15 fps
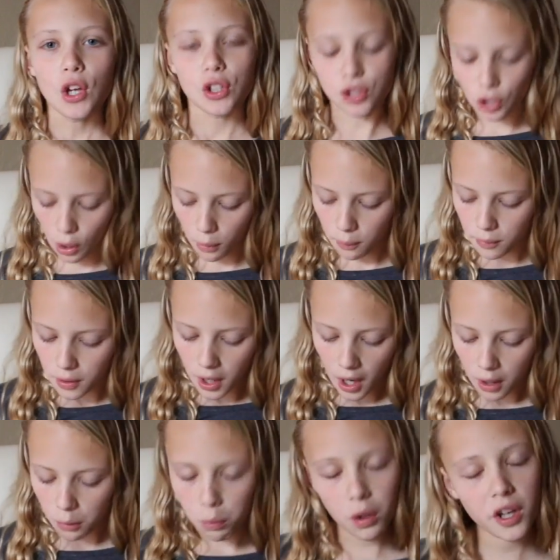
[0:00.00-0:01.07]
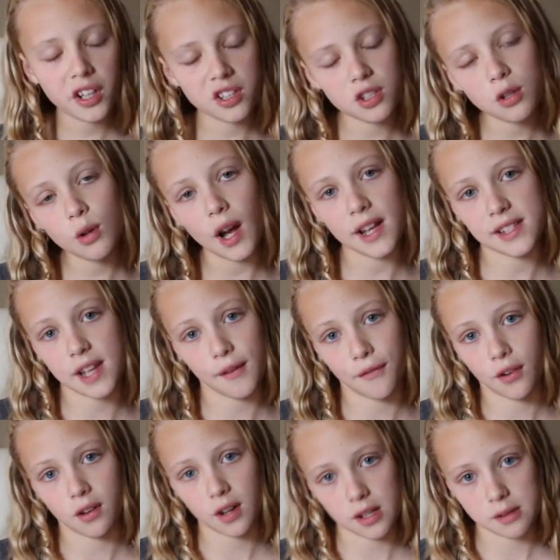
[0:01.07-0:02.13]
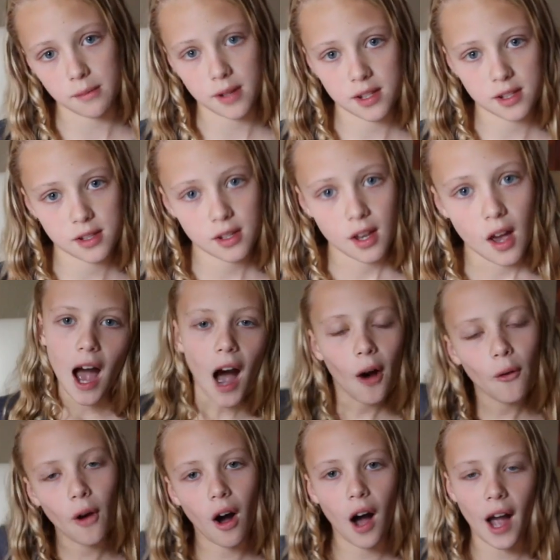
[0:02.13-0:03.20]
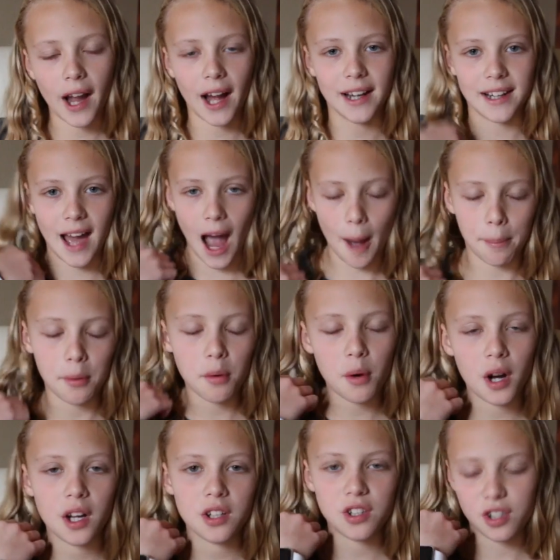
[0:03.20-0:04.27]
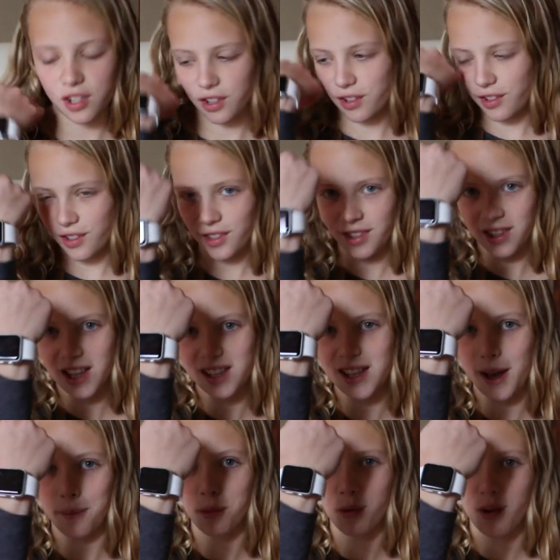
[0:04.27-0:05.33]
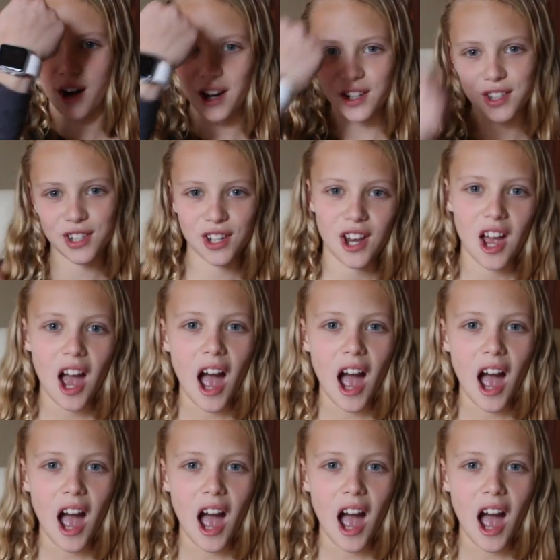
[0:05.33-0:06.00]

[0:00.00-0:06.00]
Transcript: So, what did you guys get for Christmas? Well, I got an Apple Watch, this Apple Watch.